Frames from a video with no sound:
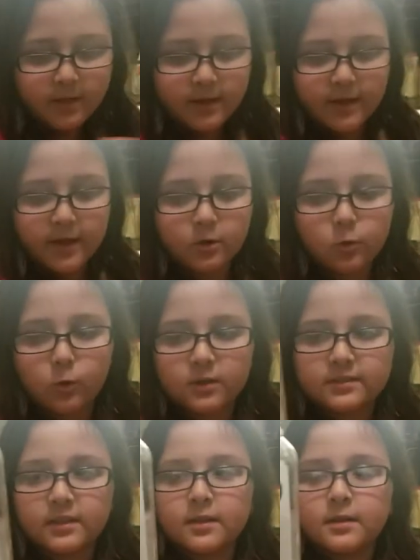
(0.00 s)
And of
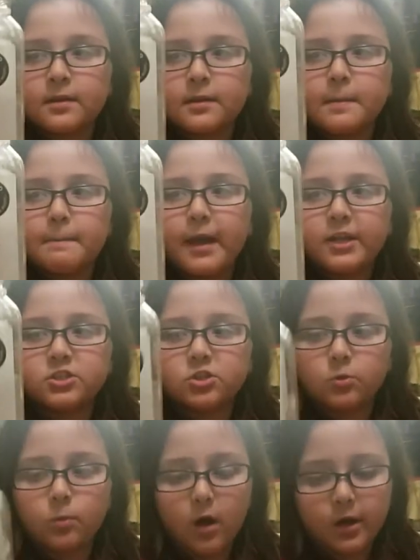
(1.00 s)
course,
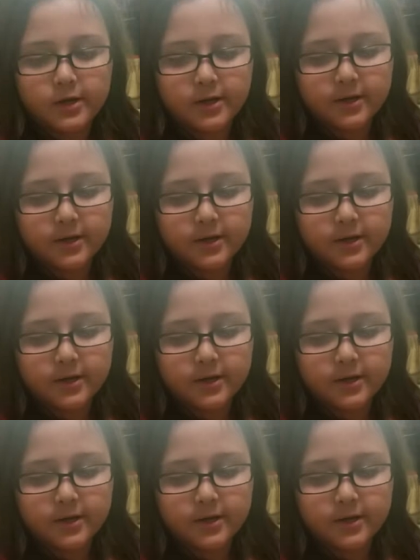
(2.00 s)
measured water.